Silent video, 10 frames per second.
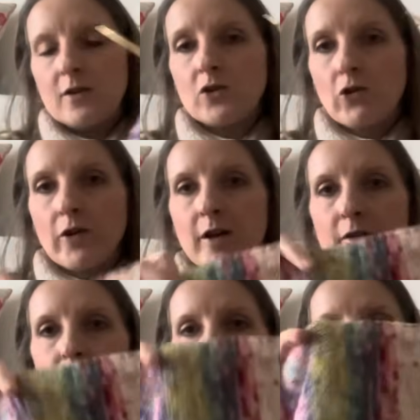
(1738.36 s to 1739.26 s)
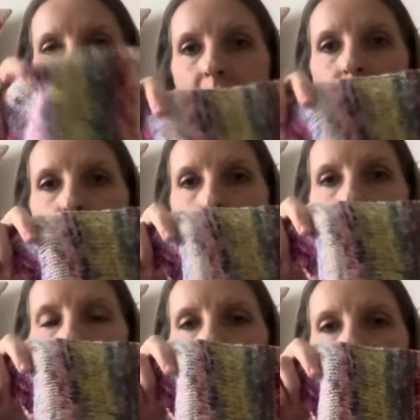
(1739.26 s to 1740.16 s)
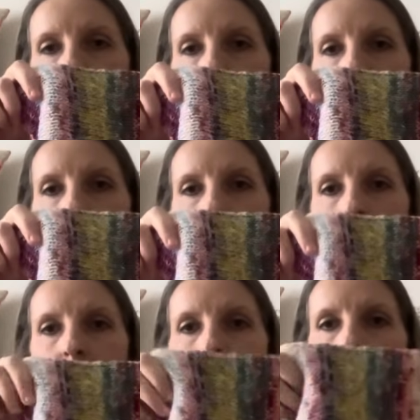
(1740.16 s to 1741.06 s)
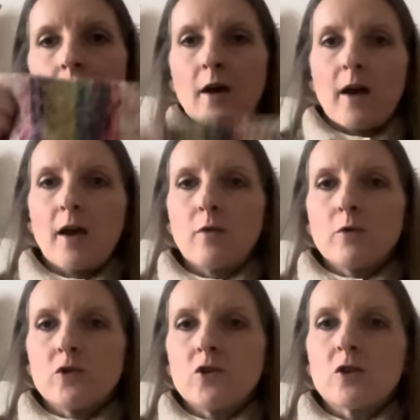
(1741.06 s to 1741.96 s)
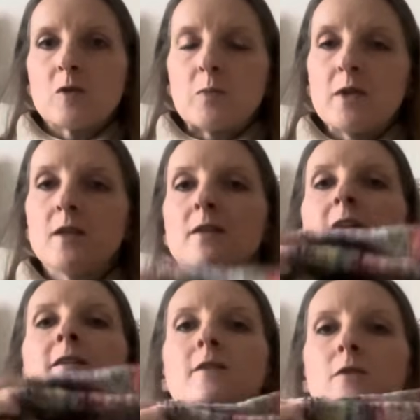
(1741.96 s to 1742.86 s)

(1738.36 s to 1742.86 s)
join it to make a cowl, which you could do, it would just be like